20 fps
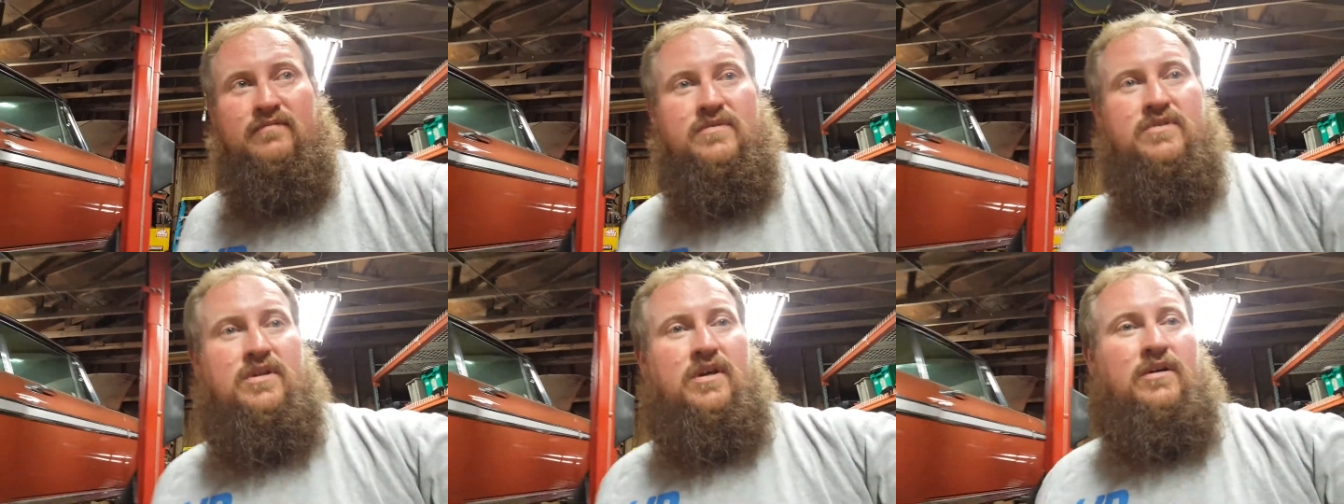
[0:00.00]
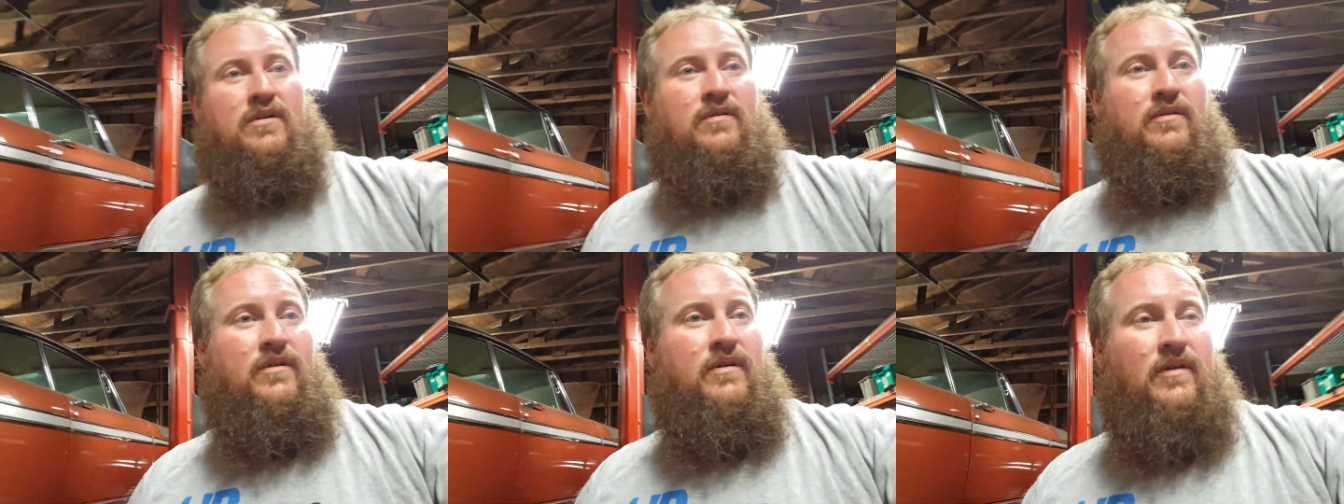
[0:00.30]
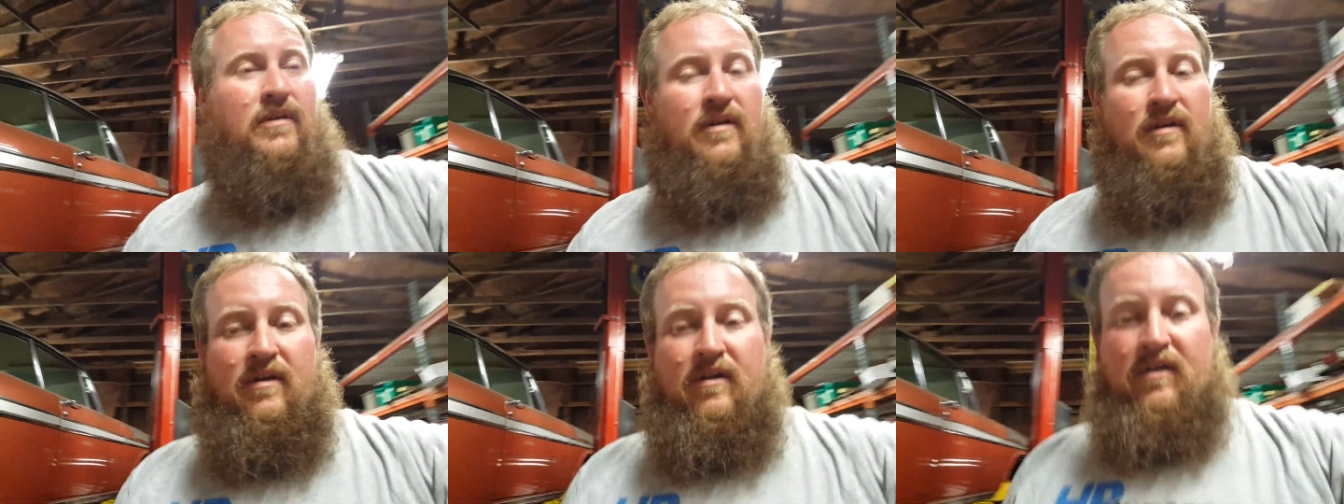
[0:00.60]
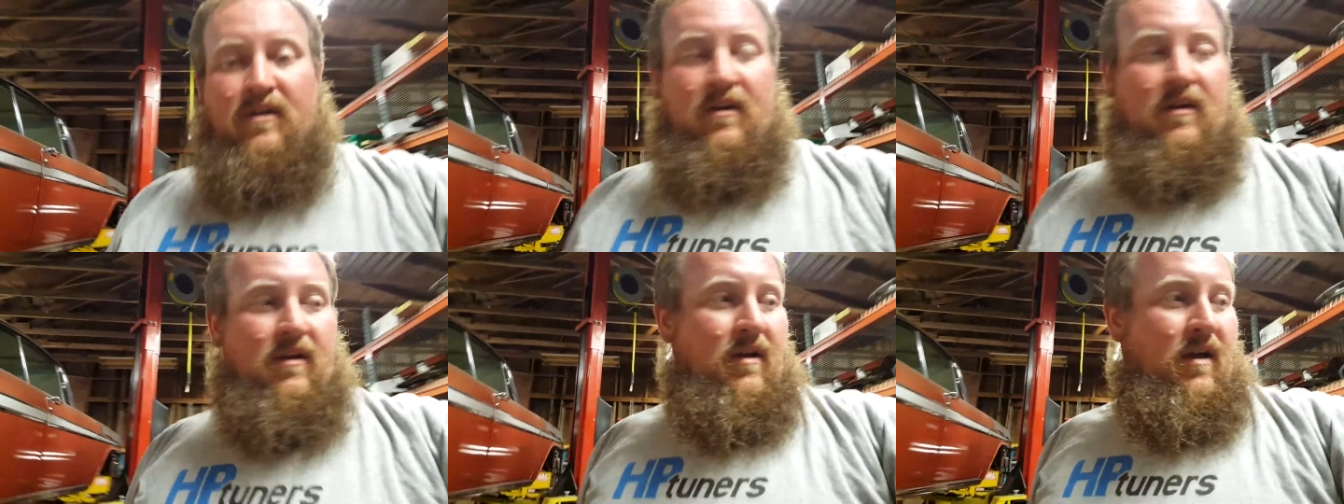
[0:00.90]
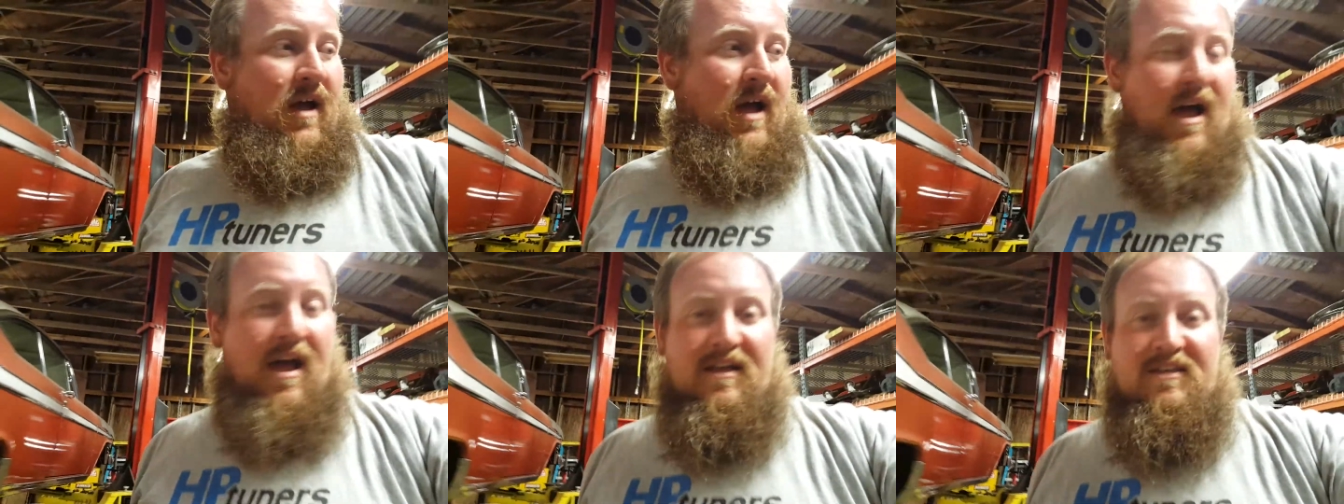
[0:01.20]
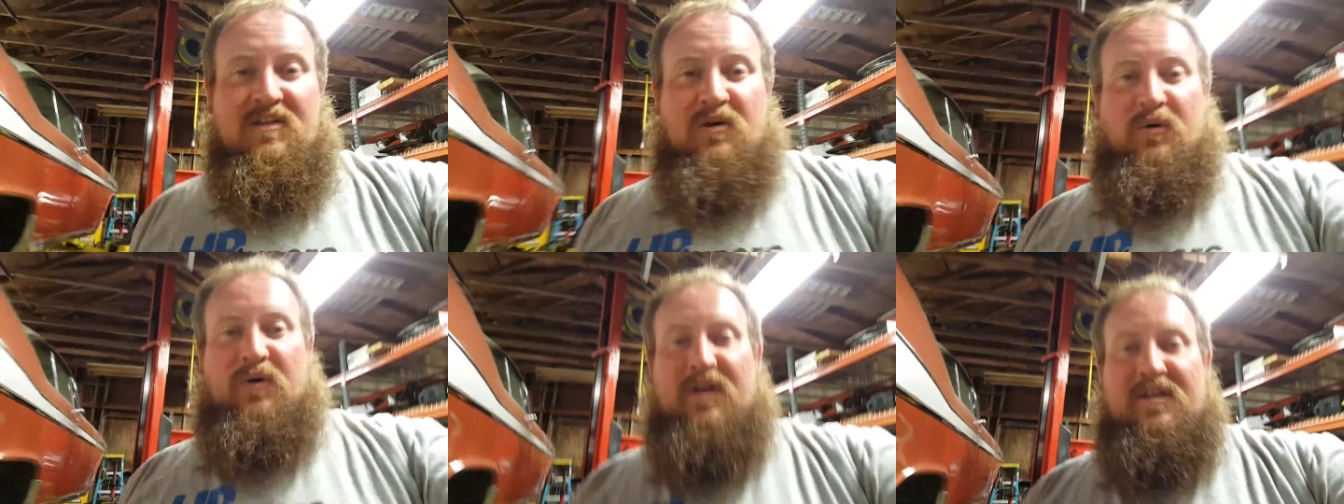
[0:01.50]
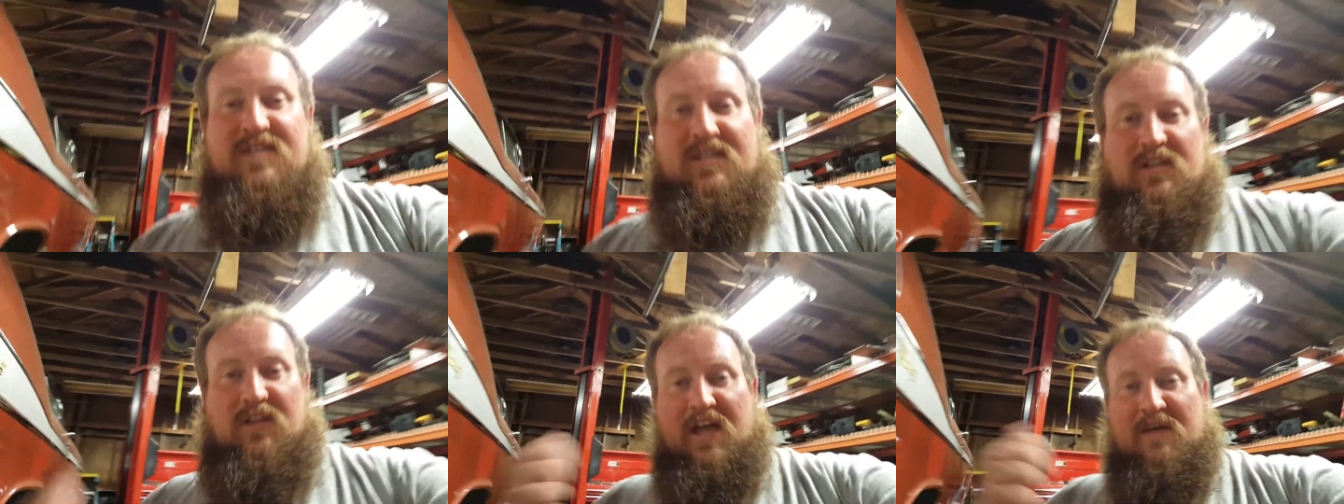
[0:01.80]
So, as
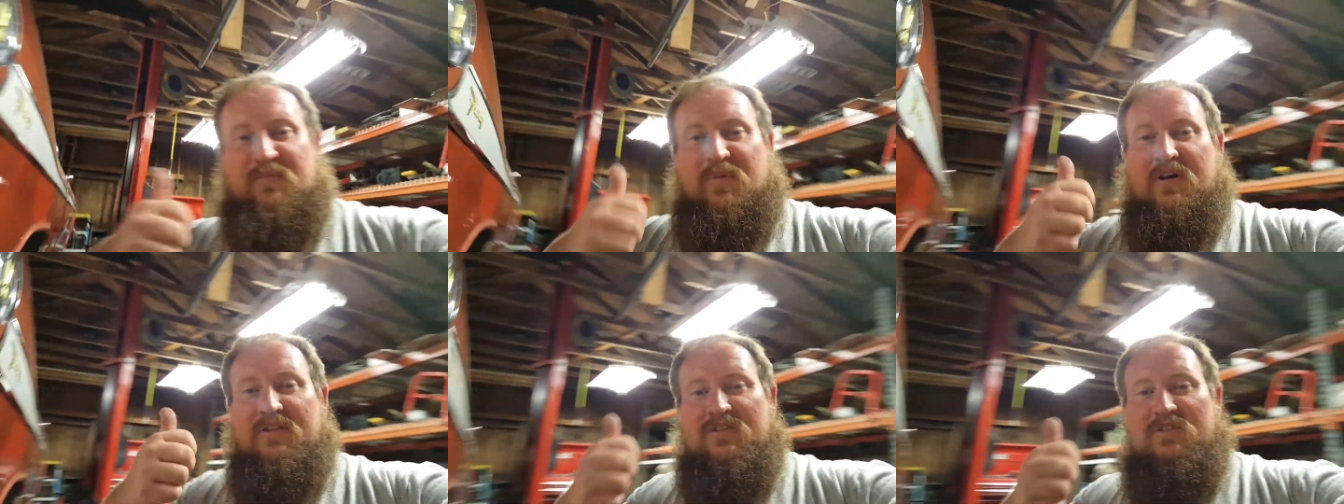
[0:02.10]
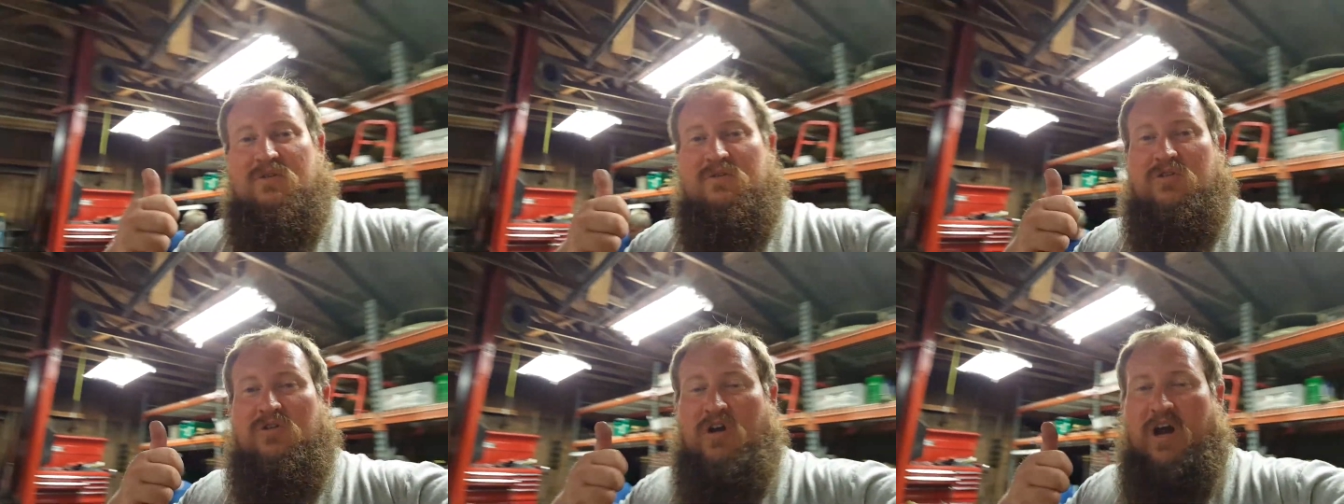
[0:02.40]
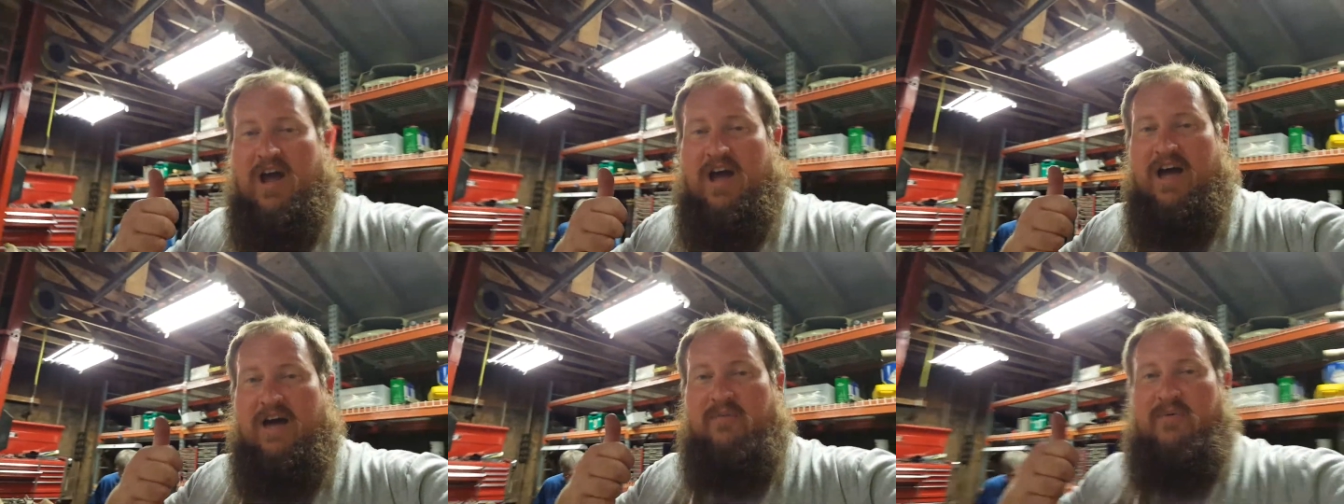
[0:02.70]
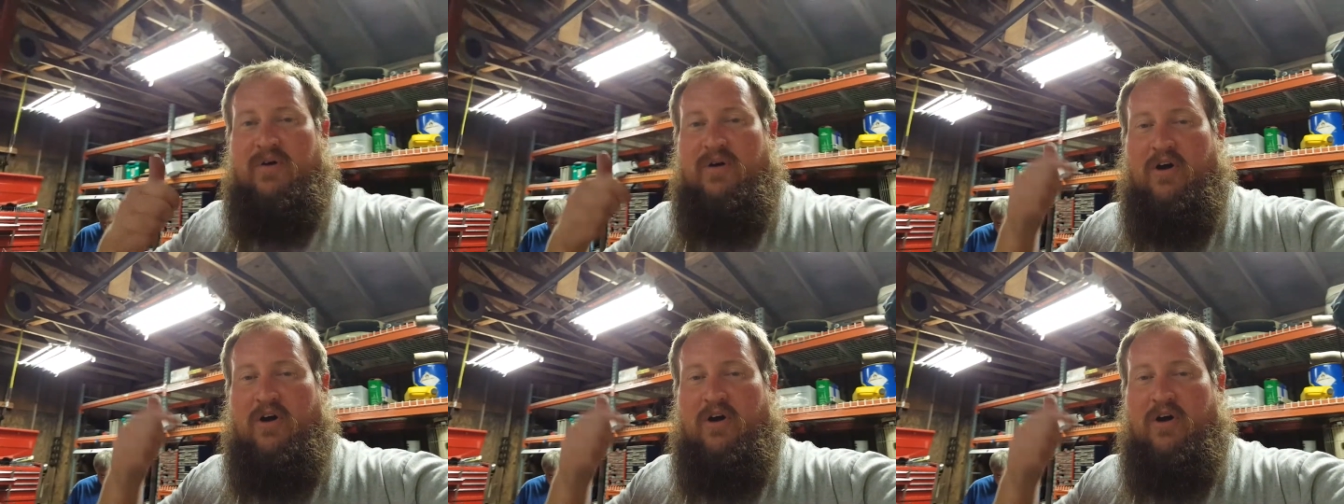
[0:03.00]
always, hit the like button, subscribe.